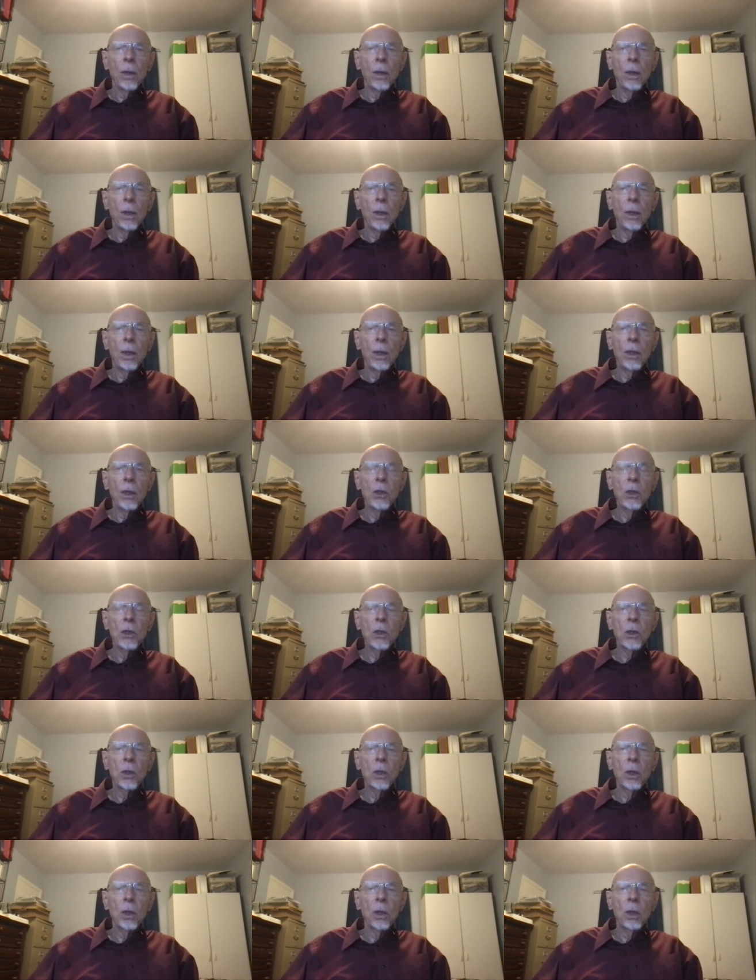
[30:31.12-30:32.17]
this
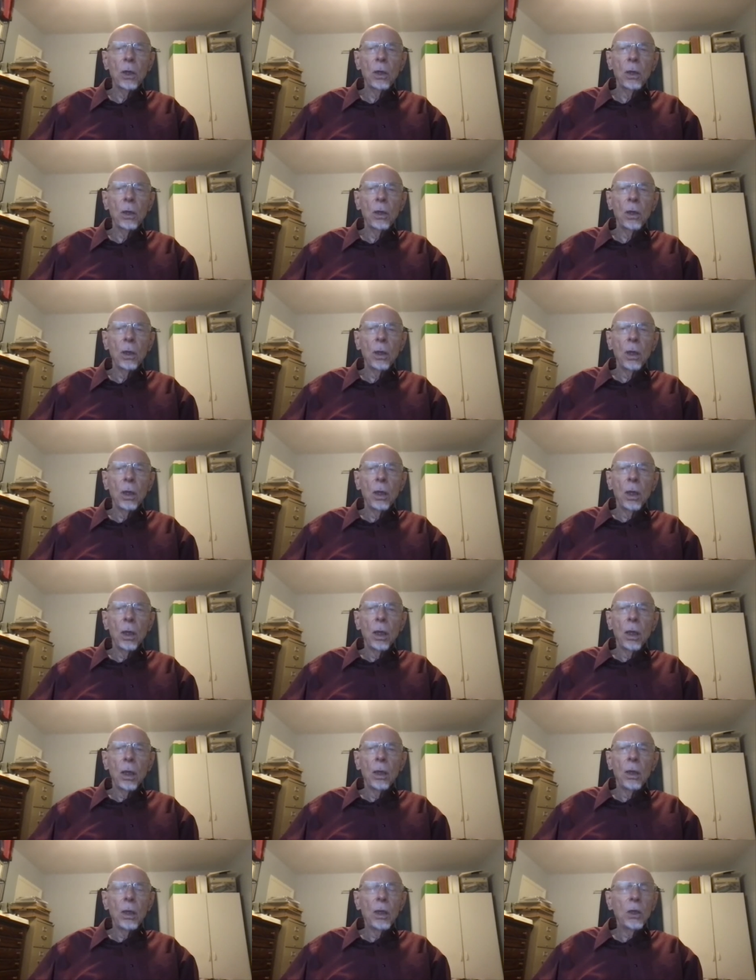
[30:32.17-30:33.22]

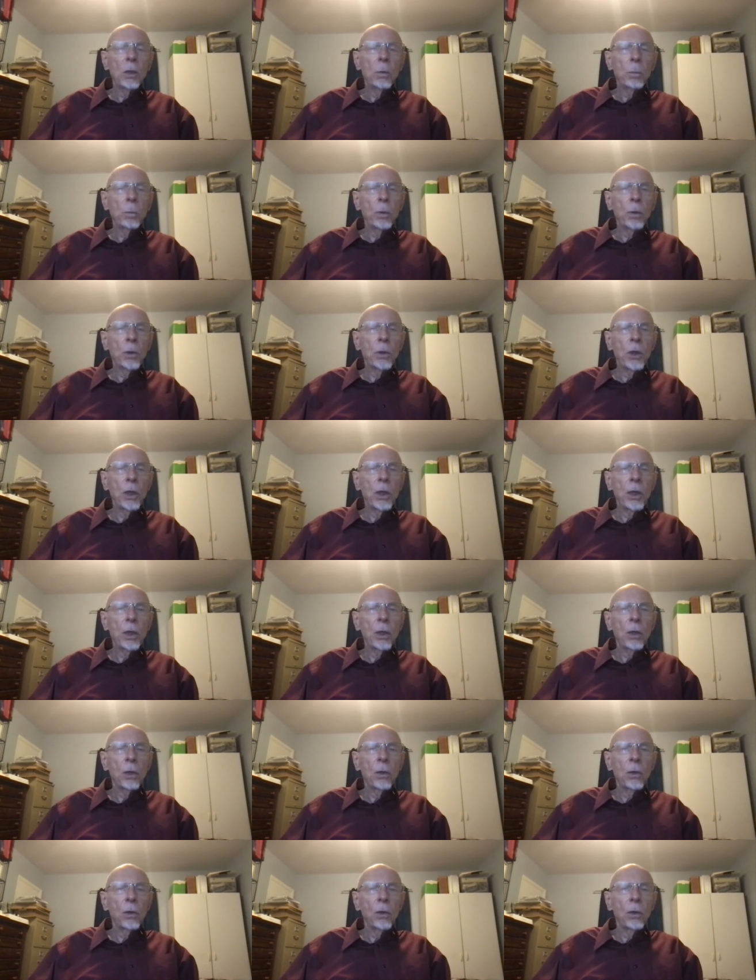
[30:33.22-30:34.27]
this
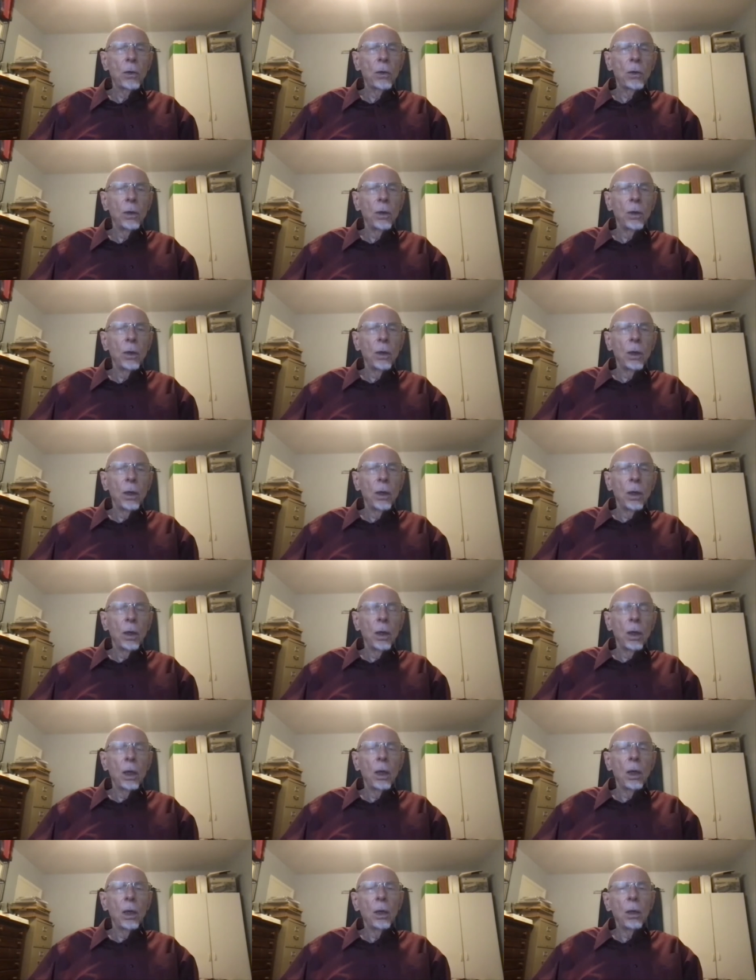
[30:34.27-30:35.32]
particular
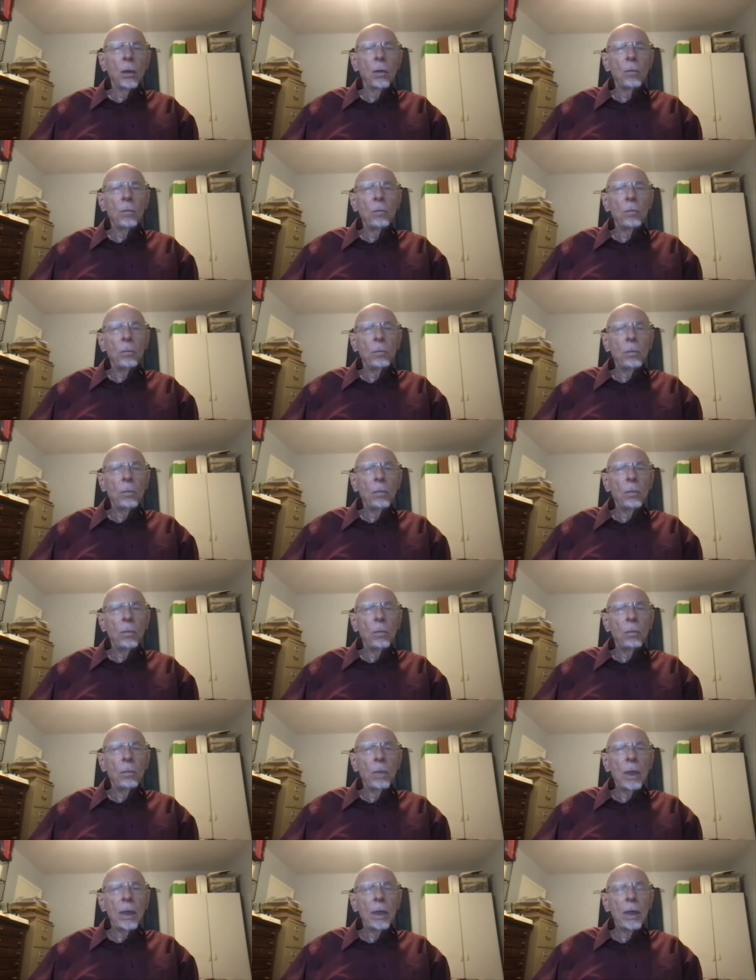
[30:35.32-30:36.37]
uh,
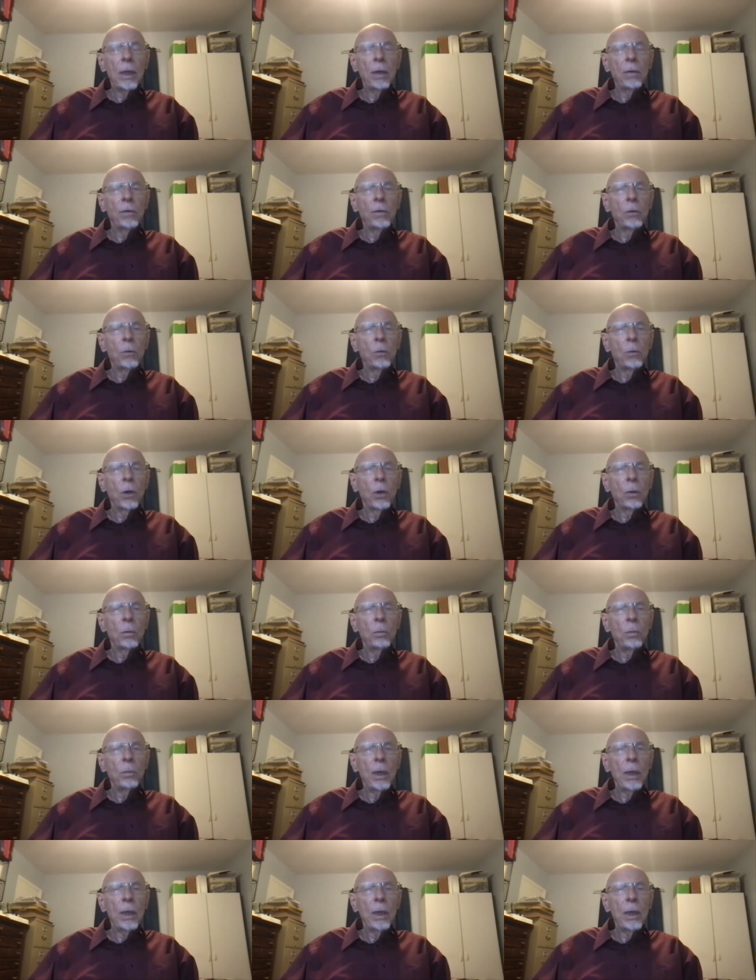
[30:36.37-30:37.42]
meaning of the word
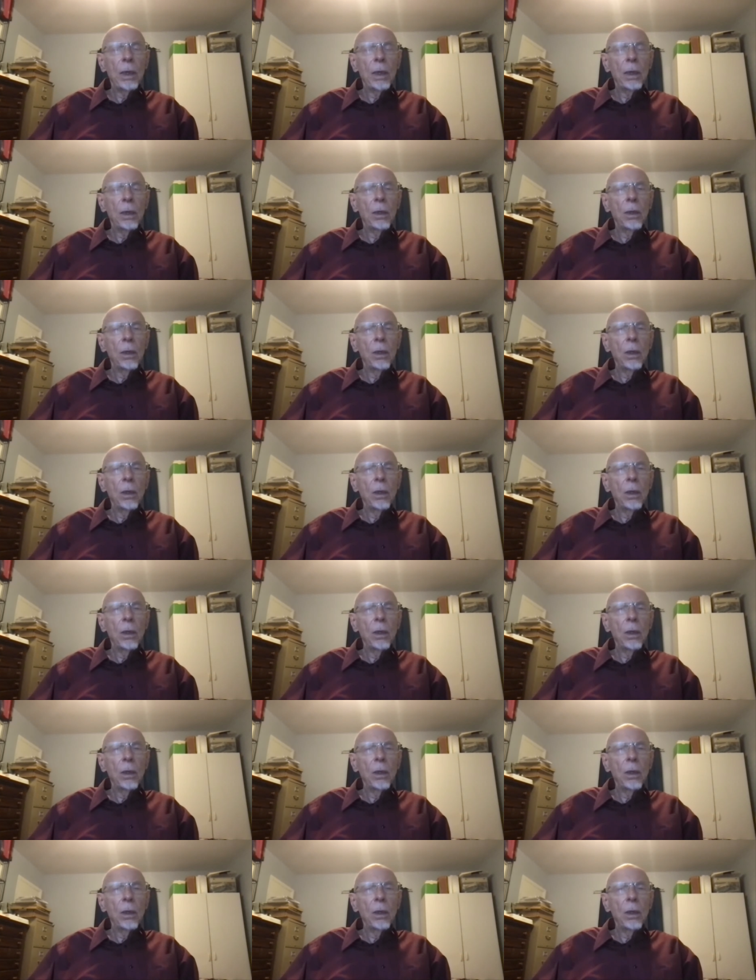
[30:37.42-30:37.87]
meaning